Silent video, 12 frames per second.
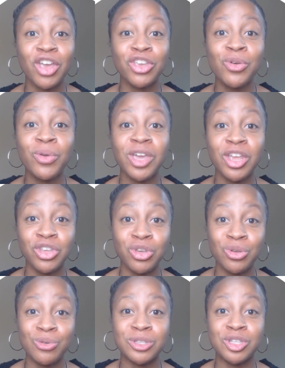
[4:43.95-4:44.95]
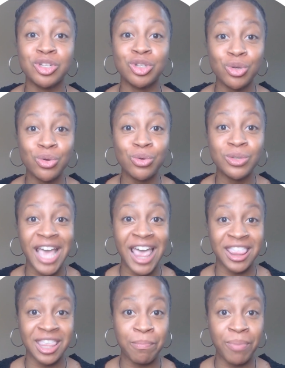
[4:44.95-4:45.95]
You can use the tools
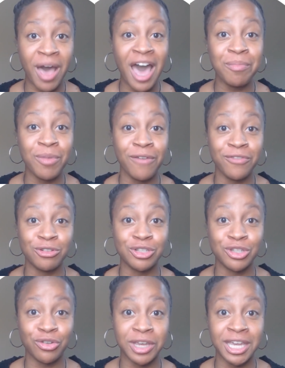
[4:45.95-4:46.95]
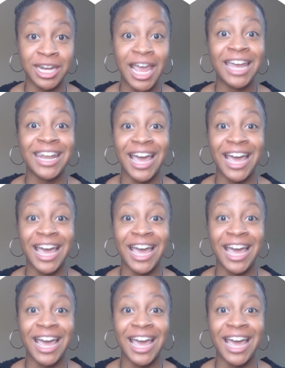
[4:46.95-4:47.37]
at the bottom of your screen,